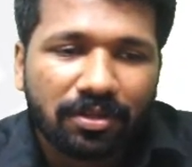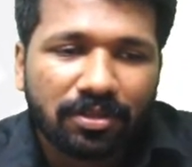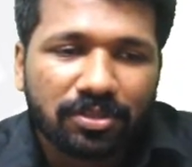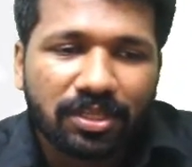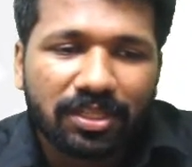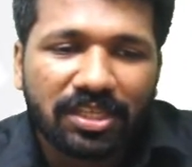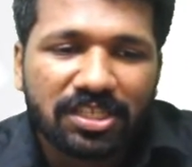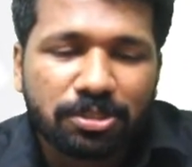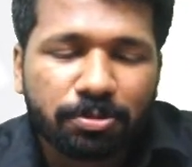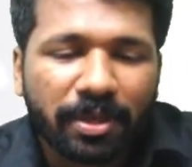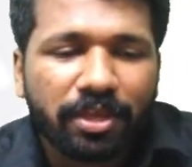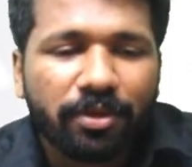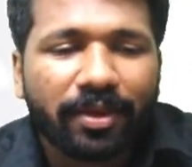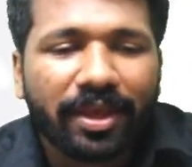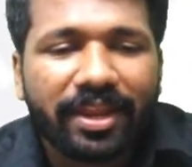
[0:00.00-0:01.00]
So this way
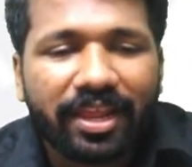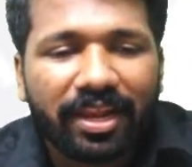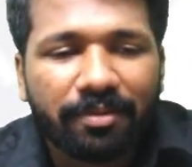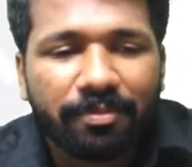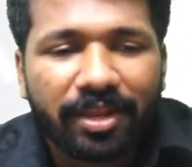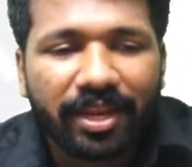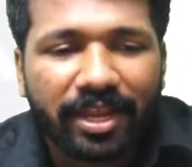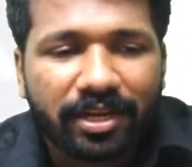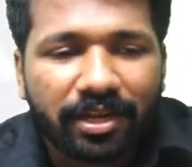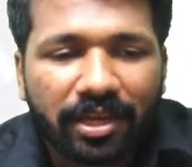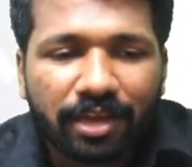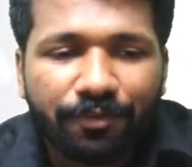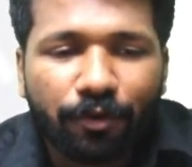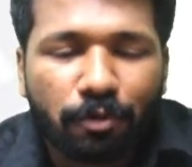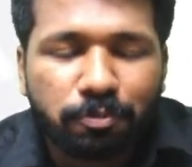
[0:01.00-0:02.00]
you can eliminate.
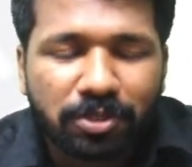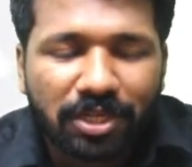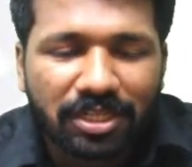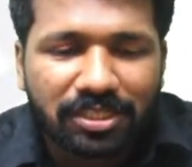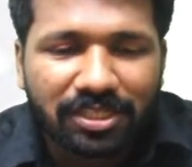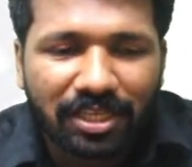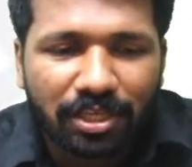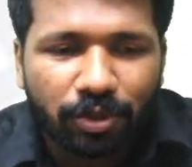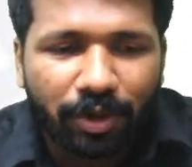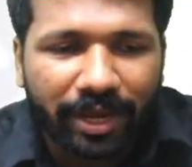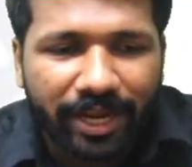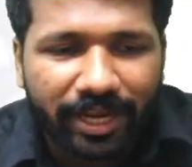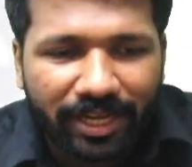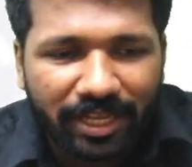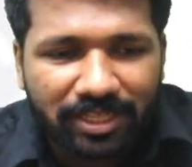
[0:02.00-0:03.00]
If option C you are
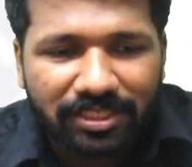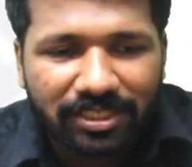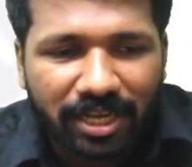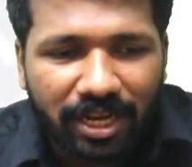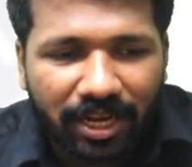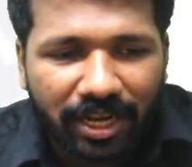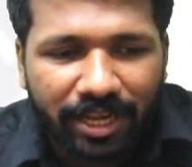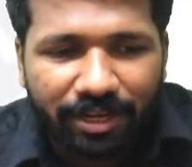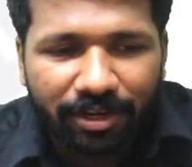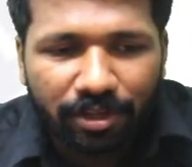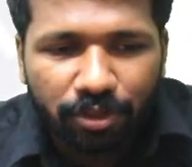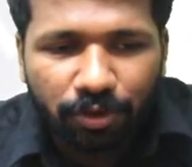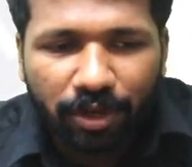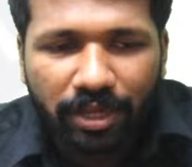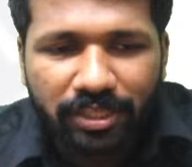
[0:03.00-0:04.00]
getting stuck at,
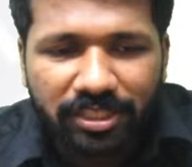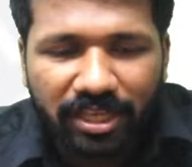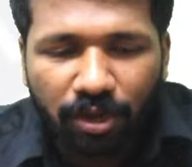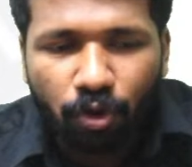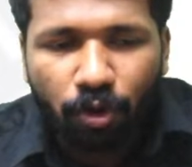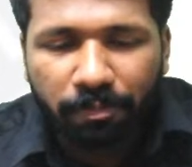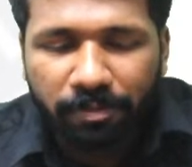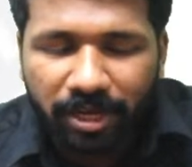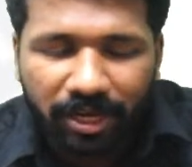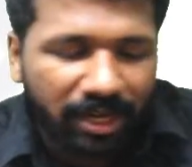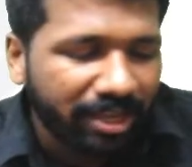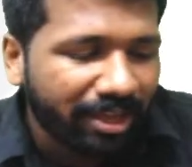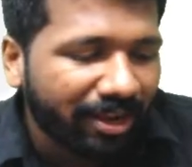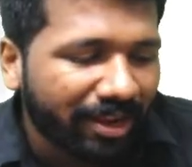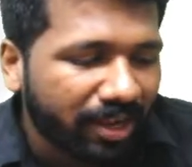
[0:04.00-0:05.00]
you can check option
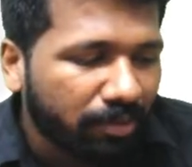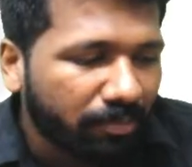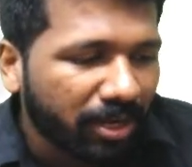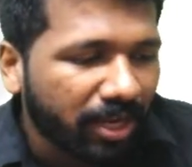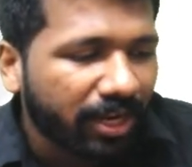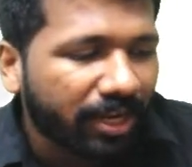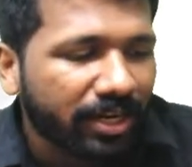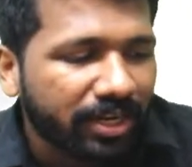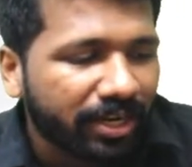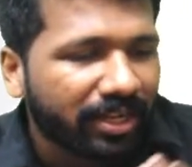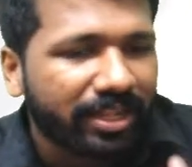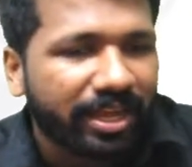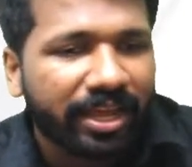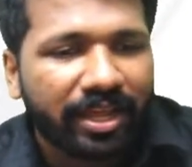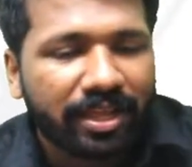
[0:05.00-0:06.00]
D and eliminate it, and
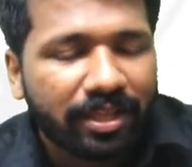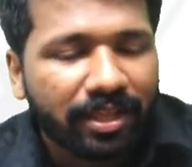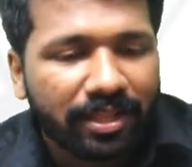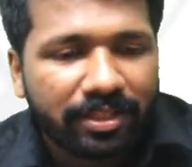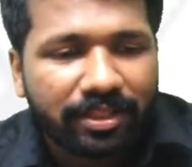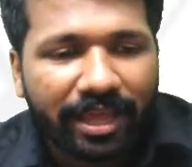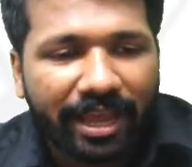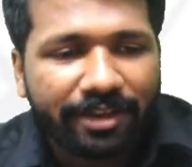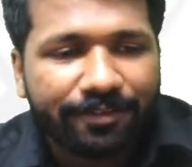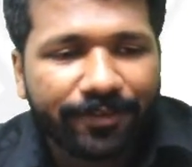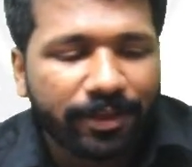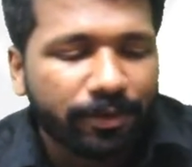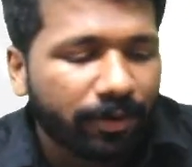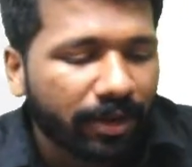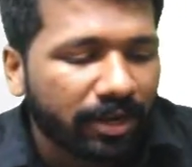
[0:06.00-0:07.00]
that way
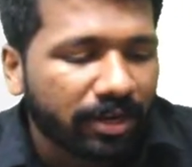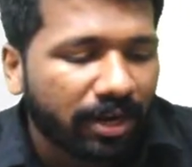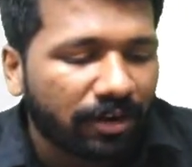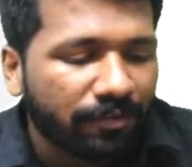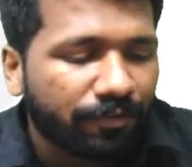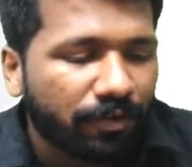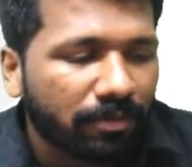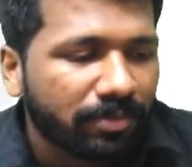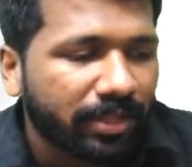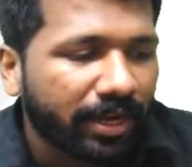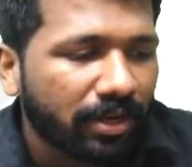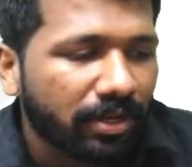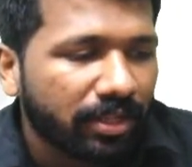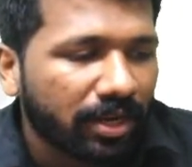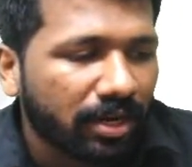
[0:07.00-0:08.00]
you can confirm
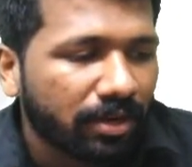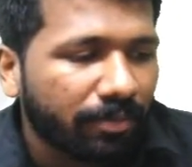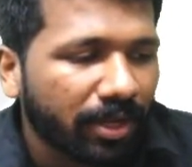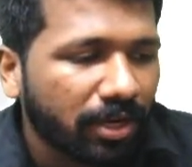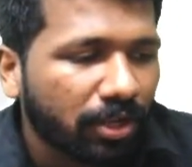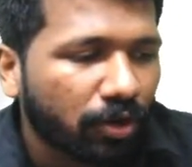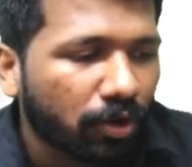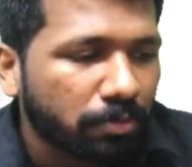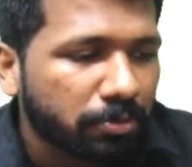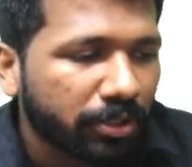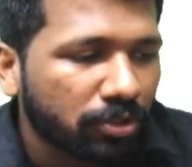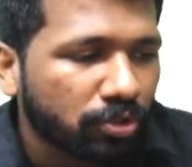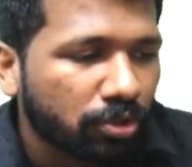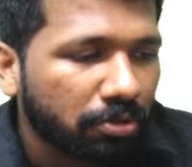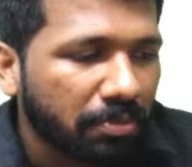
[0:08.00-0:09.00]
that the remaining option
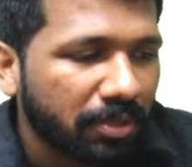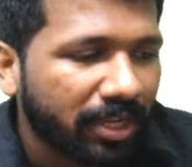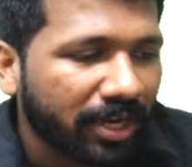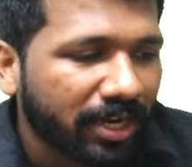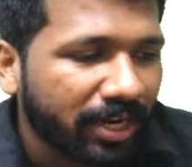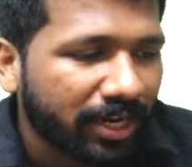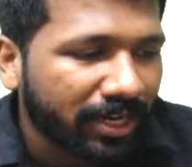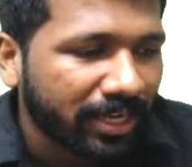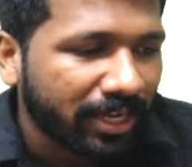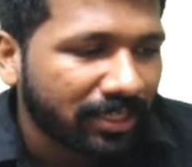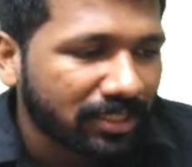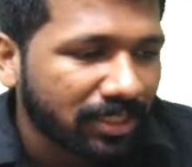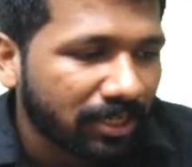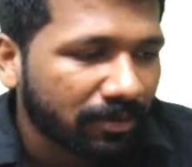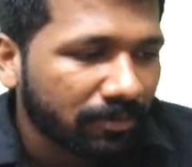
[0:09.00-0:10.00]
should be the correct
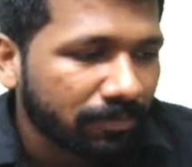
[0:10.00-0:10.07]
answer.